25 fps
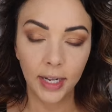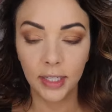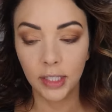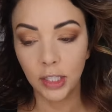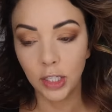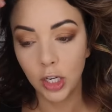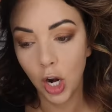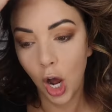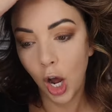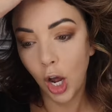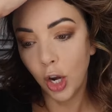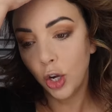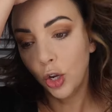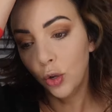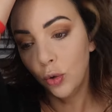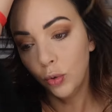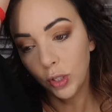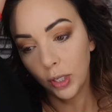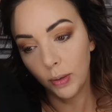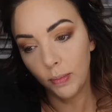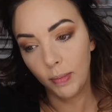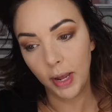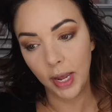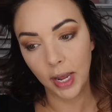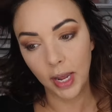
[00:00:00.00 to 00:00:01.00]
is not new
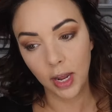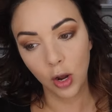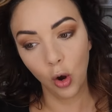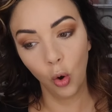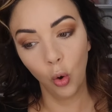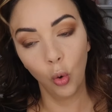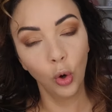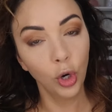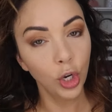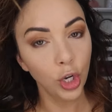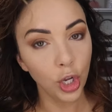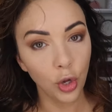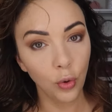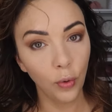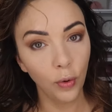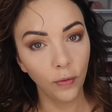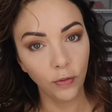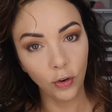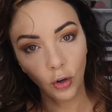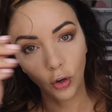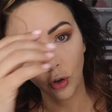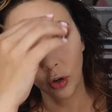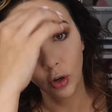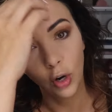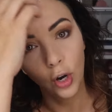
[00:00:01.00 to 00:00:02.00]
to me or you if
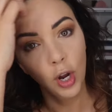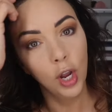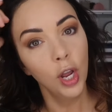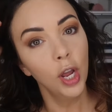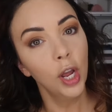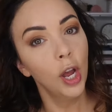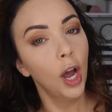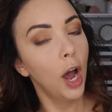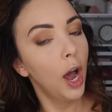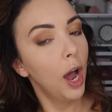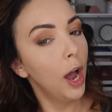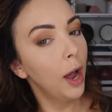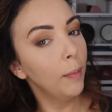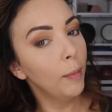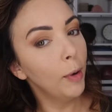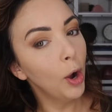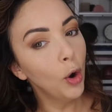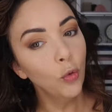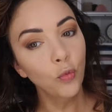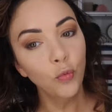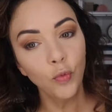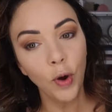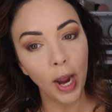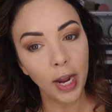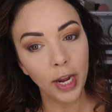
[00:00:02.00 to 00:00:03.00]
you're
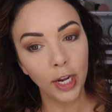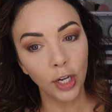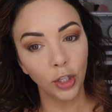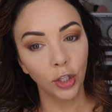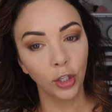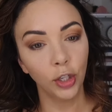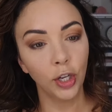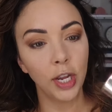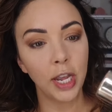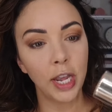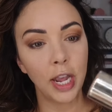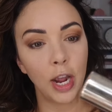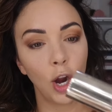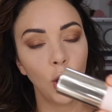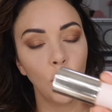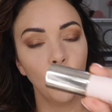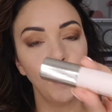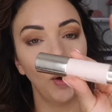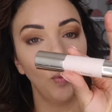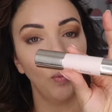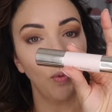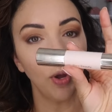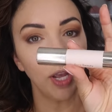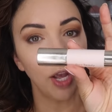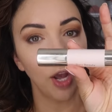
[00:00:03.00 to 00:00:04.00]
a regular here,
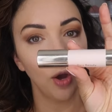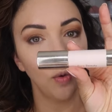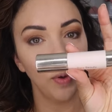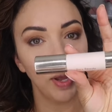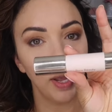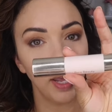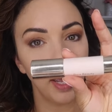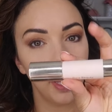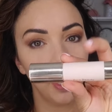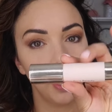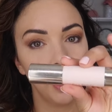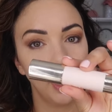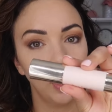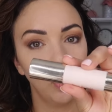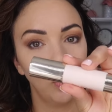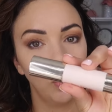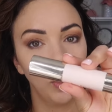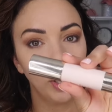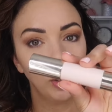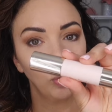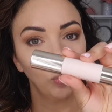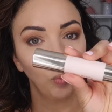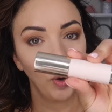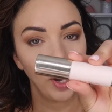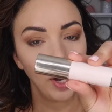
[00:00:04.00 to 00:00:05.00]
but we go in
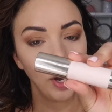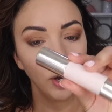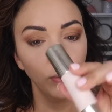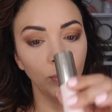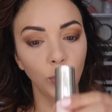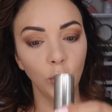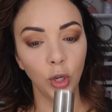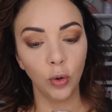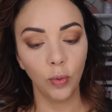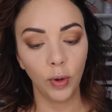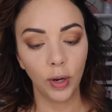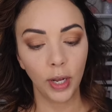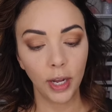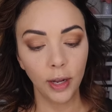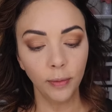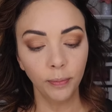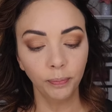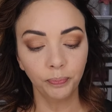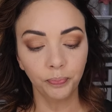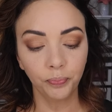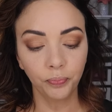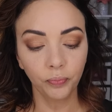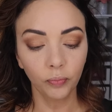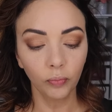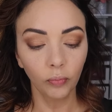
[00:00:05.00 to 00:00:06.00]
with Rare Beauty.
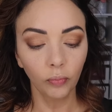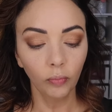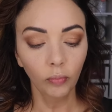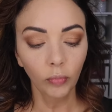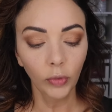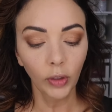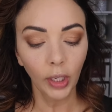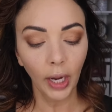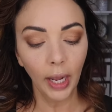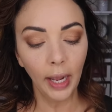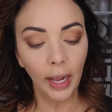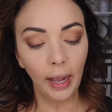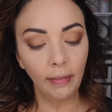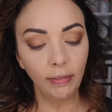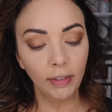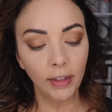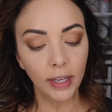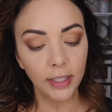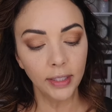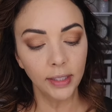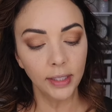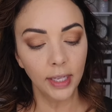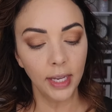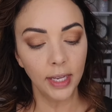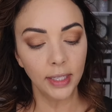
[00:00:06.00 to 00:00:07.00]
And
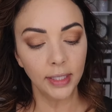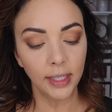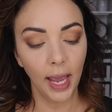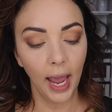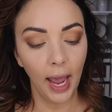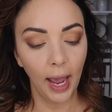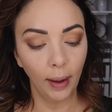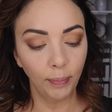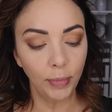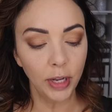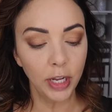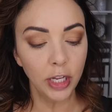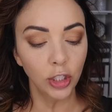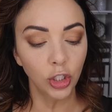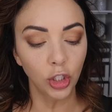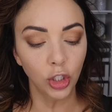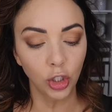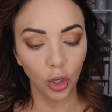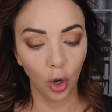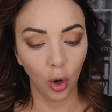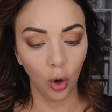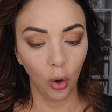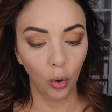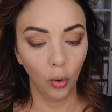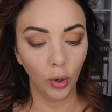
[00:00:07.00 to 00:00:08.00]
this is Happy
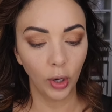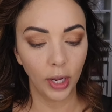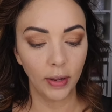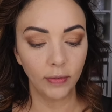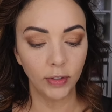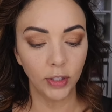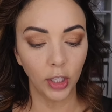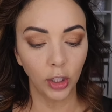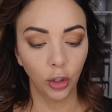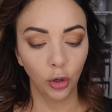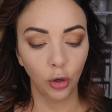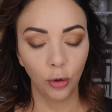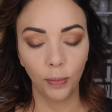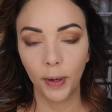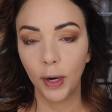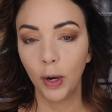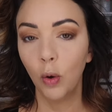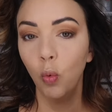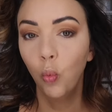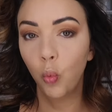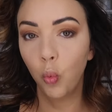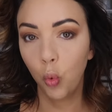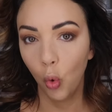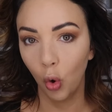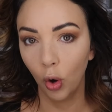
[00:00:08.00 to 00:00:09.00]
Soul. It gives a little bit
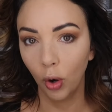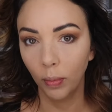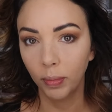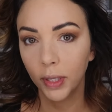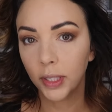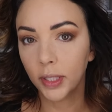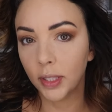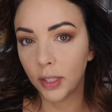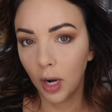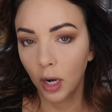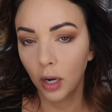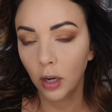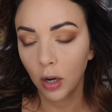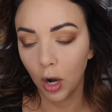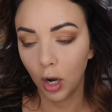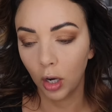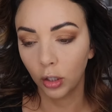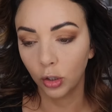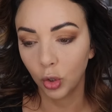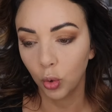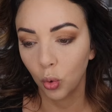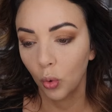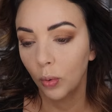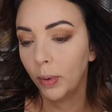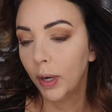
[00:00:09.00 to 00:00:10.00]
of warmth. It's not
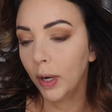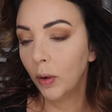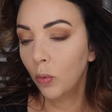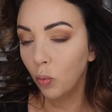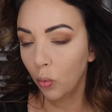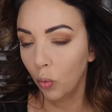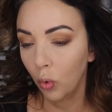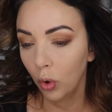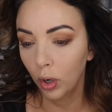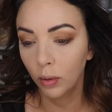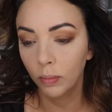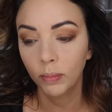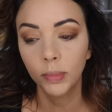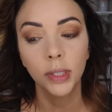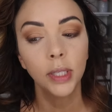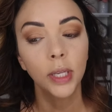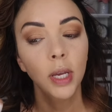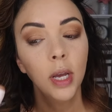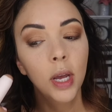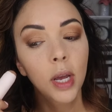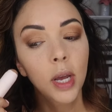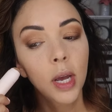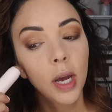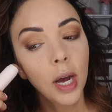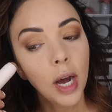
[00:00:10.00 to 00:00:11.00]
contour, but it warms
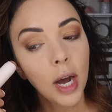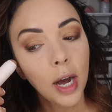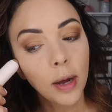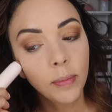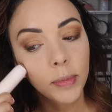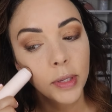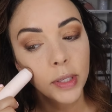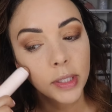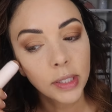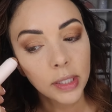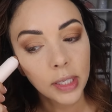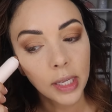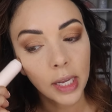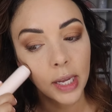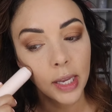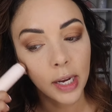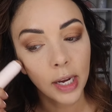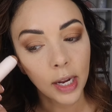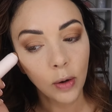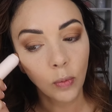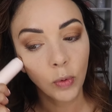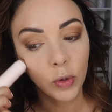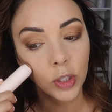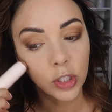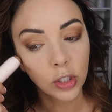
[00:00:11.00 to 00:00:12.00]
up the skin.
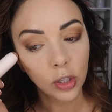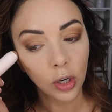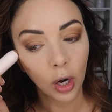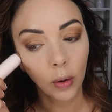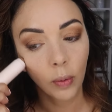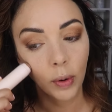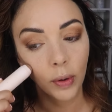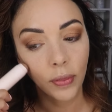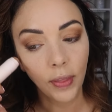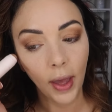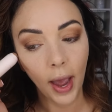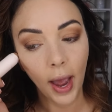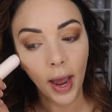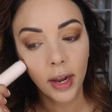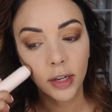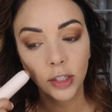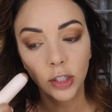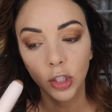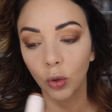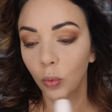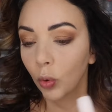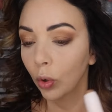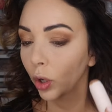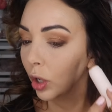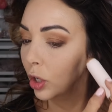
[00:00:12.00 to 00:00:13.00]
And we start with that.
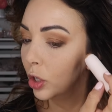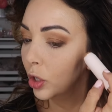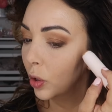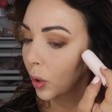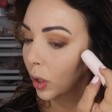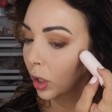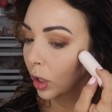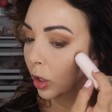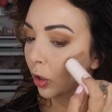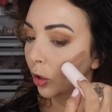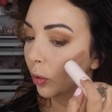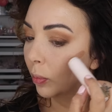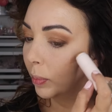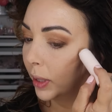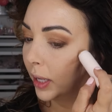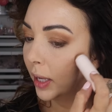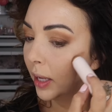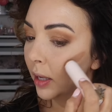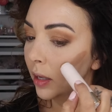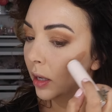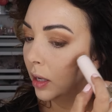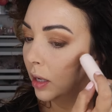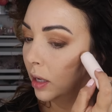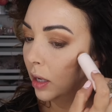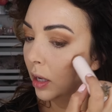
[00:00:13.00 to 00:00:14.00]
So we're going to do a little
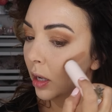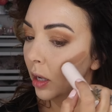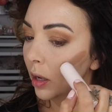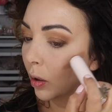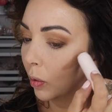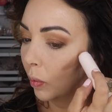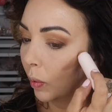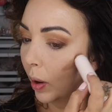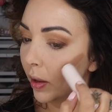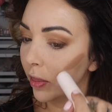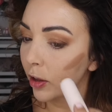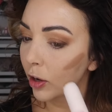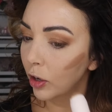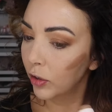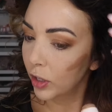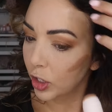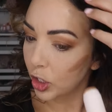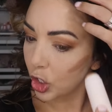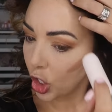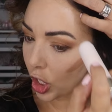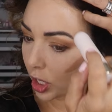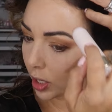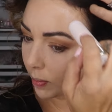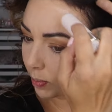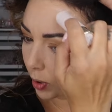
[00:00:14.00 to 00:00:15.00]
bit right there at the
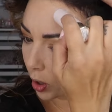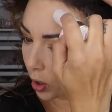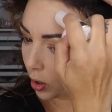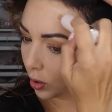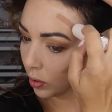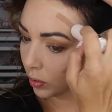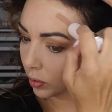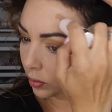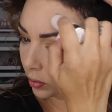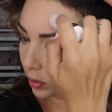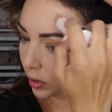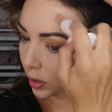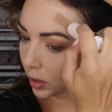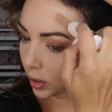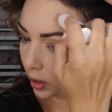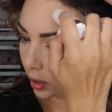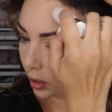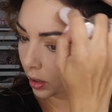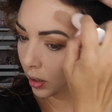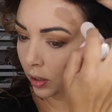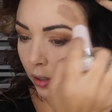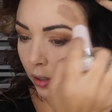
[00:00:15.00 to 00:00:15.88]
cheekbones,